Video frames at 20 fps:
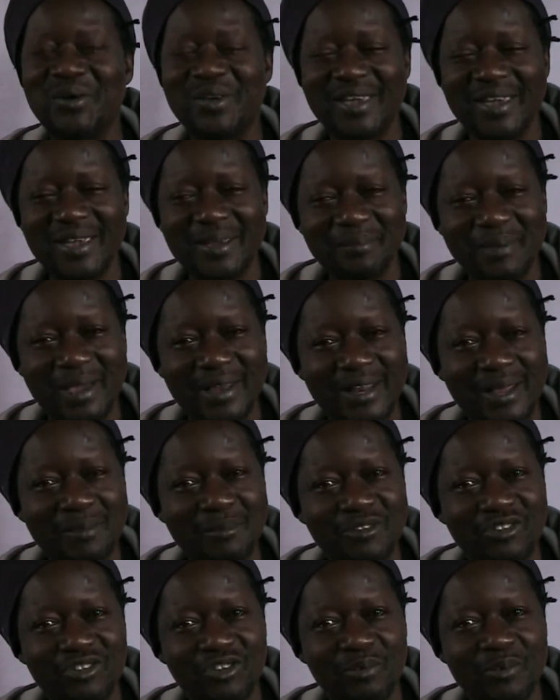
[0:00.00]
okay, my
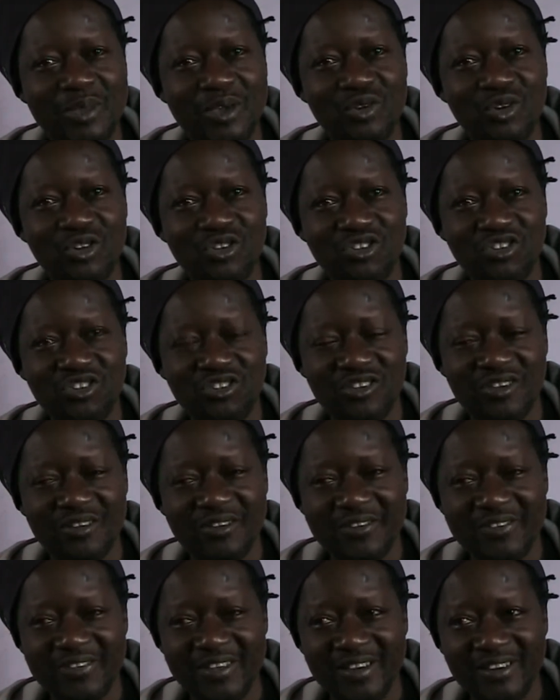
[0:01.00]
name is Domingos
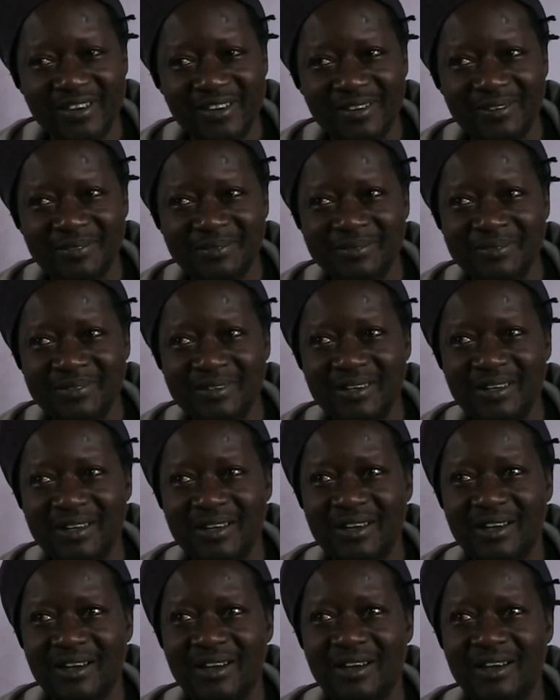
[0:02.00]
Sanka.
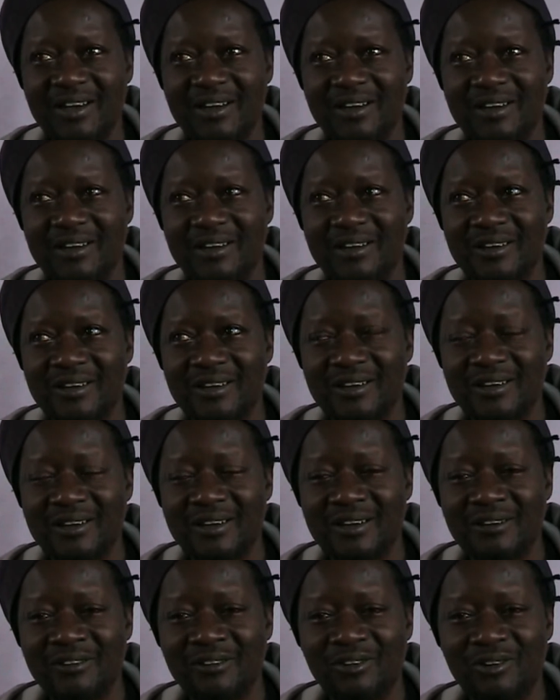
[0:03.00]

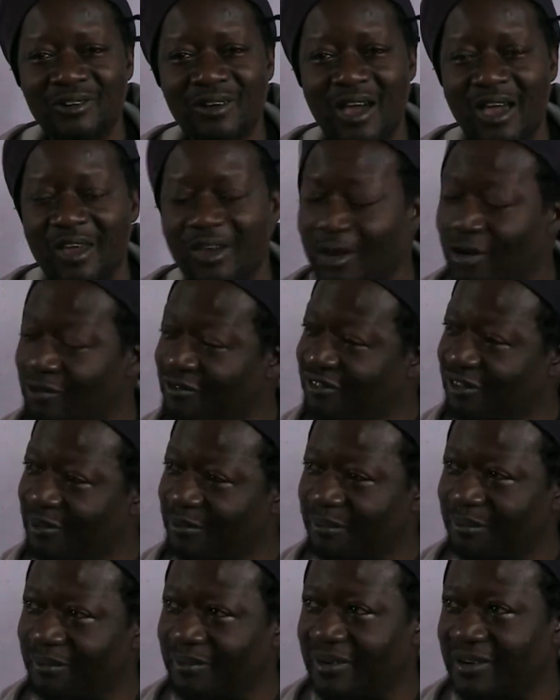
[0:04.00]
Uh, I come
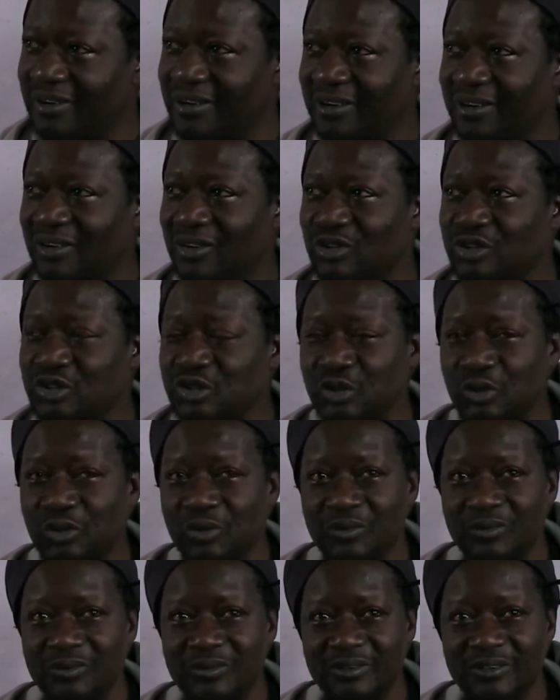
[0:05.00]
from uh,
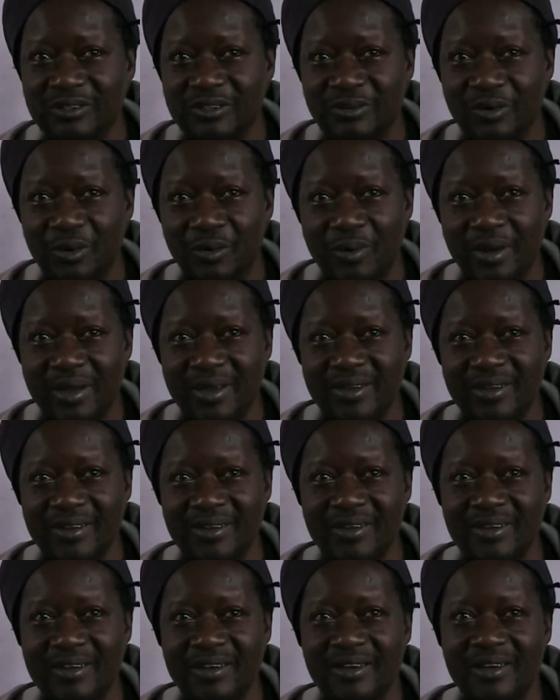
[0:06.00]
Oslo in Norway,
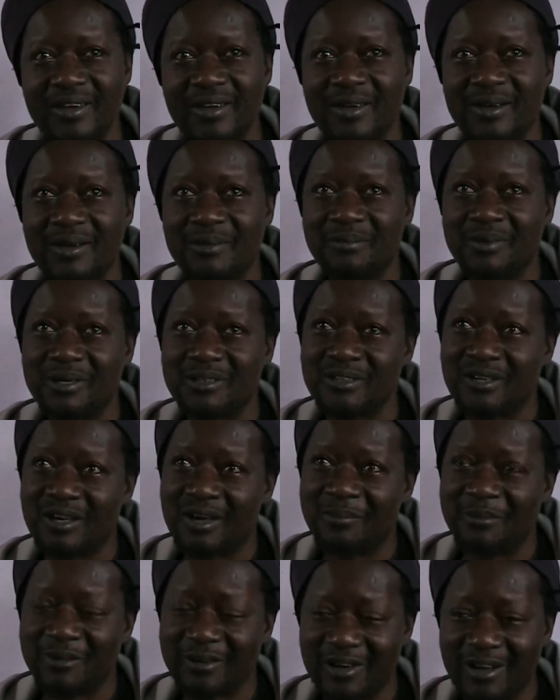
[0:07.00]
but
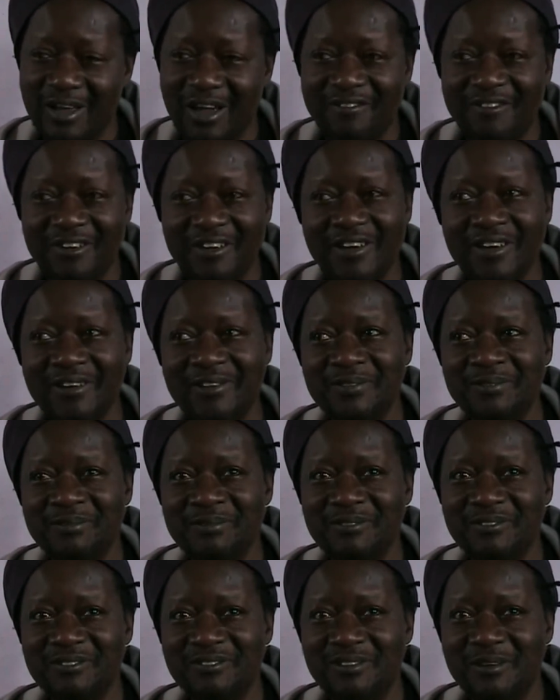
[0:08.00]
I'm really African
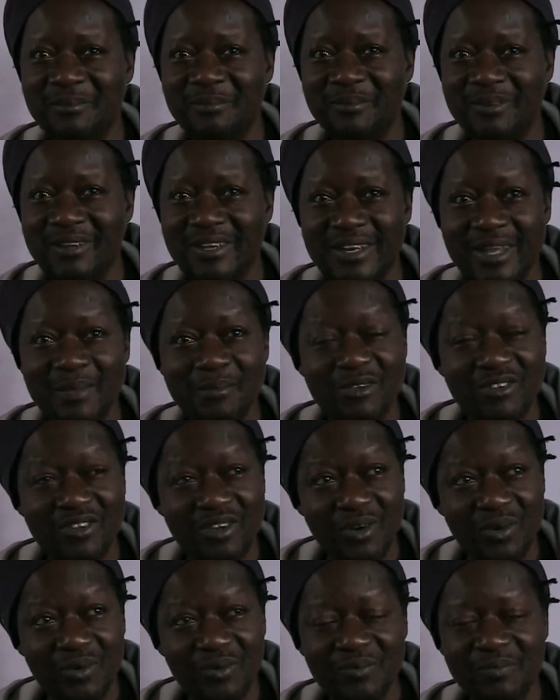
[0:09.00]
from
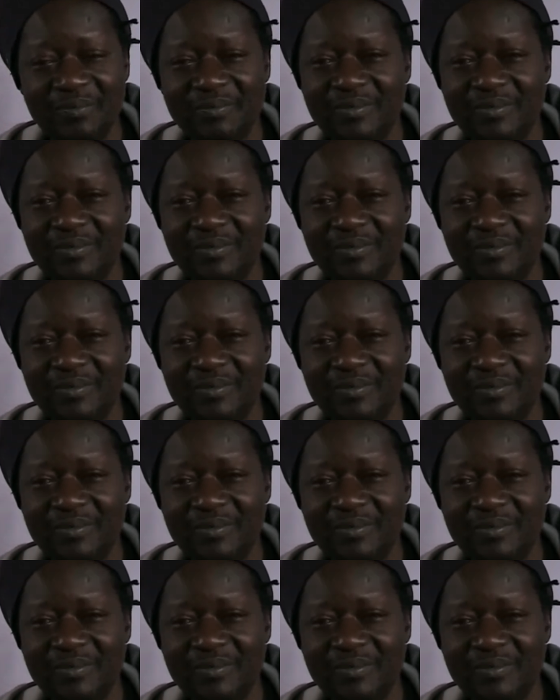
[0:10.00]
Guinea-Bissau.